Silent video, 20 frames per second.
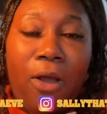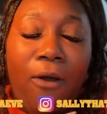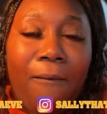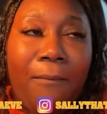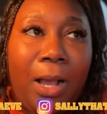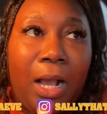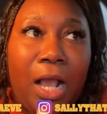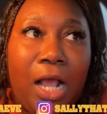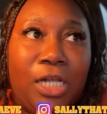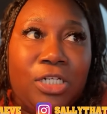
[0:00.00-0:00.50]
Okay? Oh,
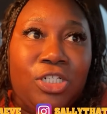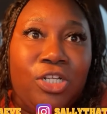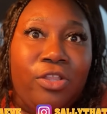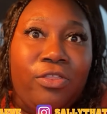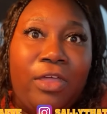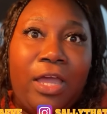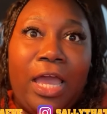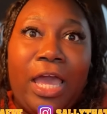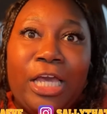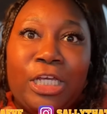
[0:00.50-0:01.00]
my gosh,
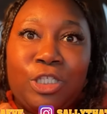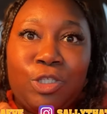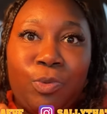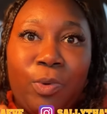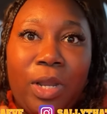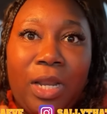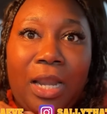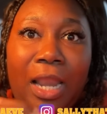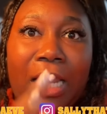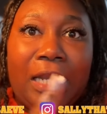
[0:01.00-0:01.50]
the
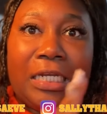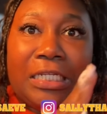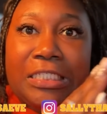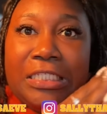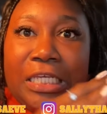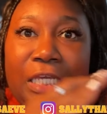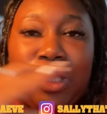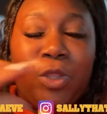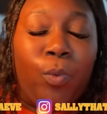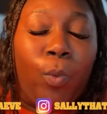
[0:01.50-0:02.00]
x-ray, like, the
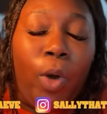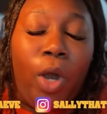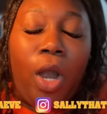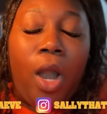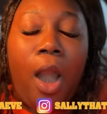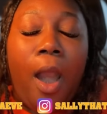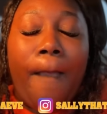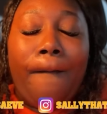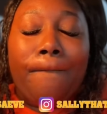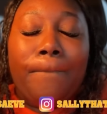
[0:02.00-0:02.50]
teeth
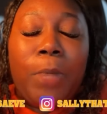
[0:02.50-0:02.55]
were